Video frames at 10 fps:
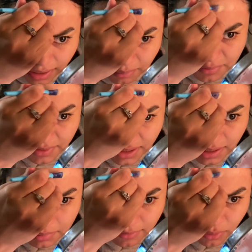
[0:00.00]
I be feeling
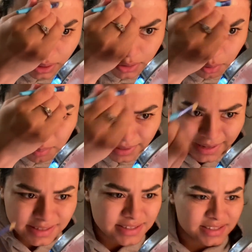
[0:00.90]
like my forehead don't
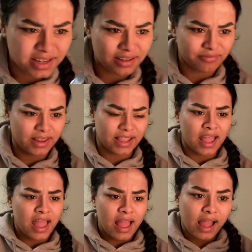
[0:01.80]
blend stuff. Like,
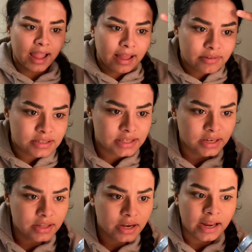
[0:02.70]
I have
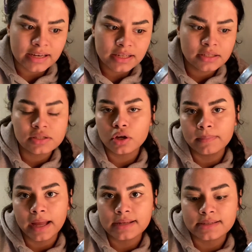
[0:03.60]
concealer there and it looks so
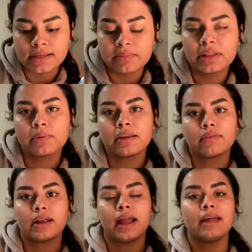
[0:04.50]
patchy. But then
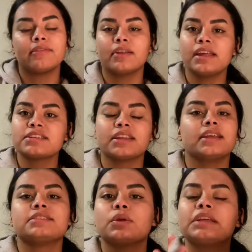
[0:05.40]
whenever I add foundation,
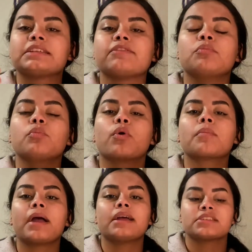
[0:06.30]
it still looks even more
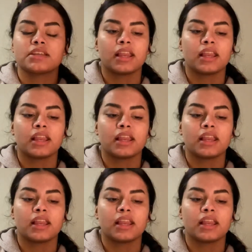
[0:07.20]
patchy.